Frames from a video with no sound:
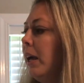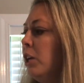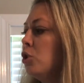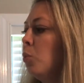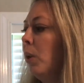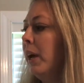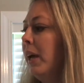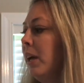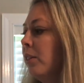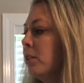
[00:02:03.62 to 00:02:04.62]
Each
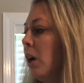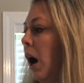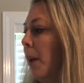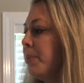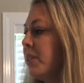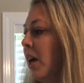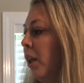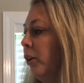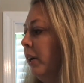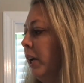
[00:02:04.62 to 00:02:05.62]
week, the top
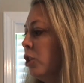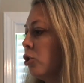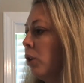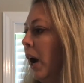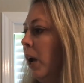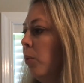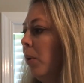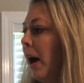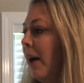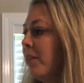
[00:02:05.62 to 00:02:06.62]
seller in each grade
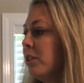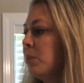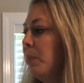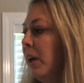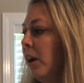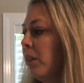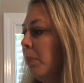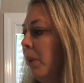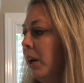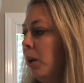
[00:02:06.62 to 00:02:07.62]
will have a spin on the
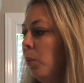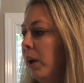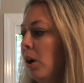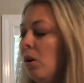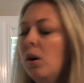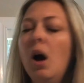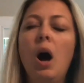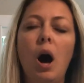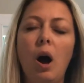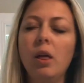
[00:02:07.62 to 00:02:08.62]
money wheel.
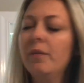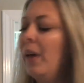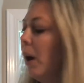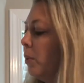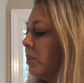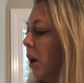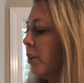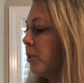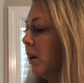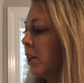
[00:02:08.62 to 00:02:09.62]
All of that was
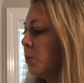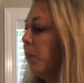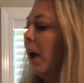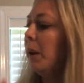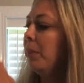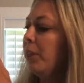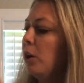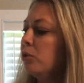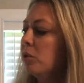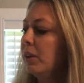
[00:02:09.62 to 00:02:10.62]
also explained, but
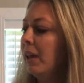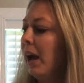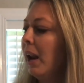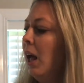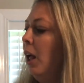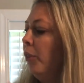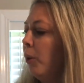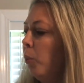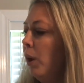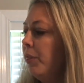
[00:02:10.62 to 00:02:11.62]
those are that.
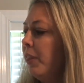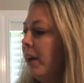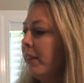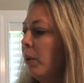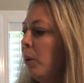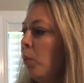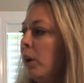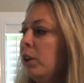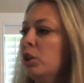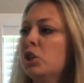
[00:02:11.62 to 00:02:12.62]
The one thing that we
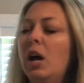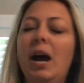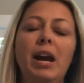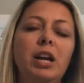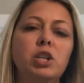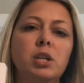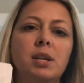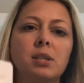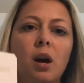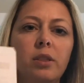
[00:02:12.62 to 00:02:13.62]
wanted to change
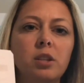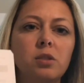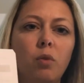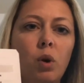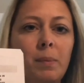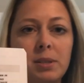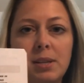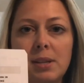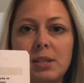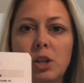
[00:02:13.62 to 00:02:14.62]
is on this form, it
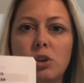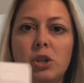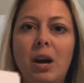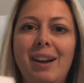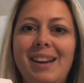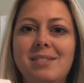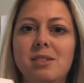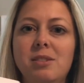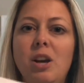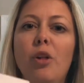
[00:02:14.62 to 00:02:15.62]
says that your child has
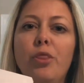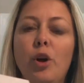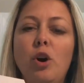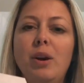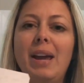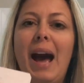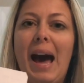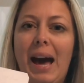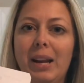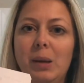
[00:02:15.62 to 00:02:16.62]
to sell 30
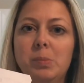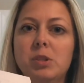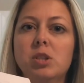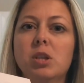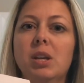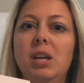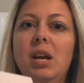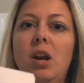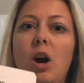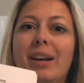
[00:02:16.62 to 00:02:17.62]
items to
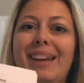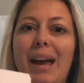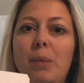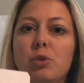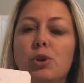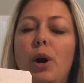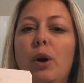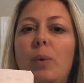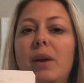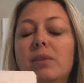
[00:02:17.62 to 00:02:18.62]
get our game
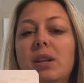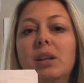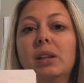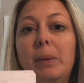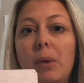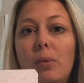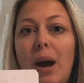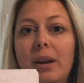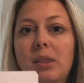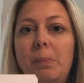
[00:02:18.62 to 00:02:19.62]
truck. We have done the limo
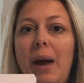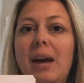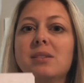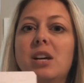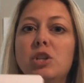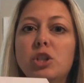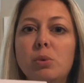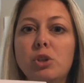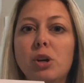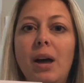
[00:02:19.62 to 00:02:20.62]
ride in the past. Last
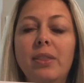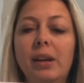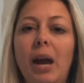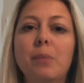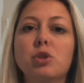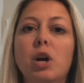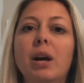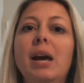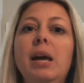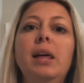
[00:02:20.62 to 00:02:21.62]
year, we tried the game
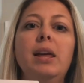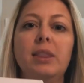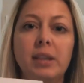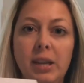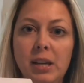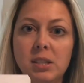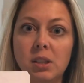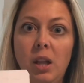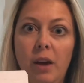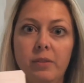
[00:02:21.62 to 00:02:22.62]
truck, and the
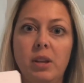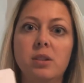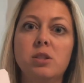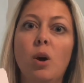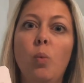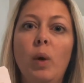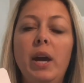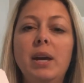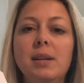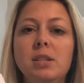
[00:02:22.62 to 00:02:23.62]
kids loved it. So
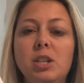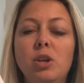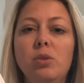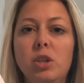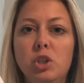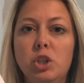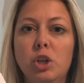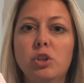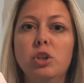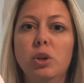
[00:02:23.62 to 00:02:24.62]
we continued this
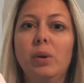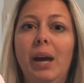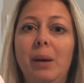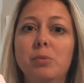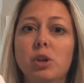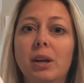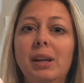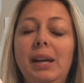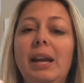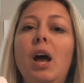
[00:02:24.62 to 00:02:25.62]
year to do Game Truck
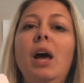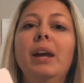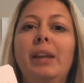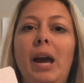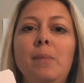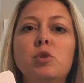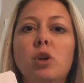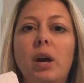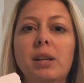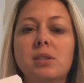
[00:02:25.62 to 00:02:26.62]
again. Game
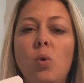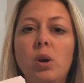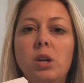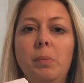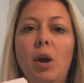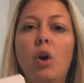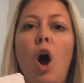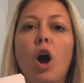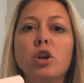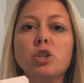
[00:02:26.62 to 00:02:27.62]
Truck is going to be on
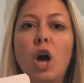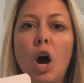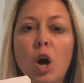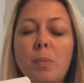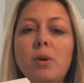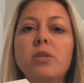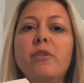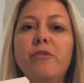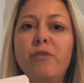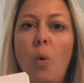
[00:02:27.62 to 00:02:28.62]
October
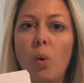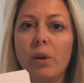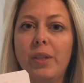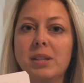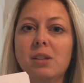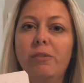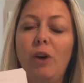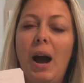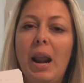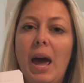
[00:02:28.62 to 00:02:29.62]
the 4th. That's a
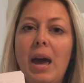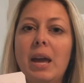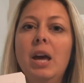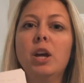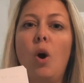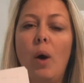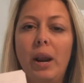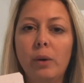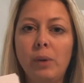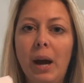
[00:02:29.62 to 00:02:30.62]
Friday. Go
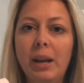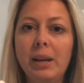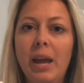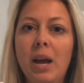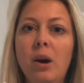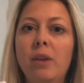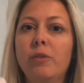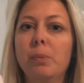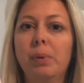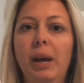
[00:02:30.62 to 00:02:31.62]
ahead and write it down.
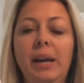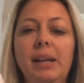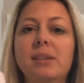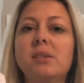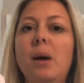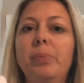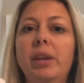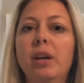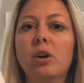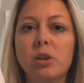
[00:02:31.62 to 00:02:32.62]
If you're planning
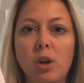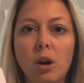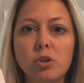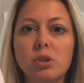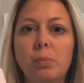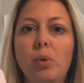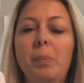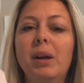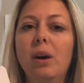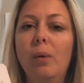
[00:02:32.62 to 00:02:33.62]
something or a doctor's
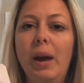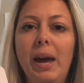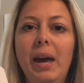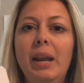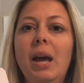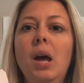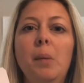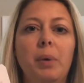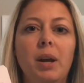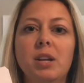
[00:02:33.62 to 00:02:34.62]
appointment, go ahead,
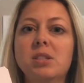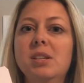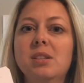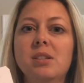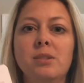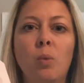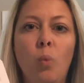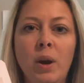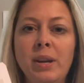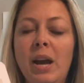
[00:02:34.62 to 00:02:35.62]
because this is a
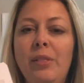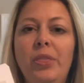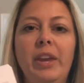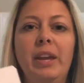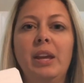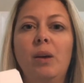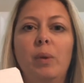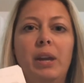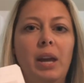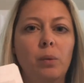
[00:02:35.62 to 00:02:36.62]
one-day thing.
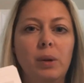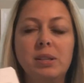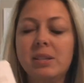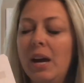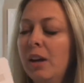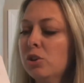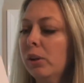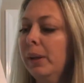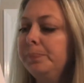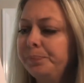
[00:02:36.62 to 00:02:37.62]
We can't
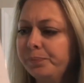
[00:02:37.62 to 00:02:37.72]
reschedule it.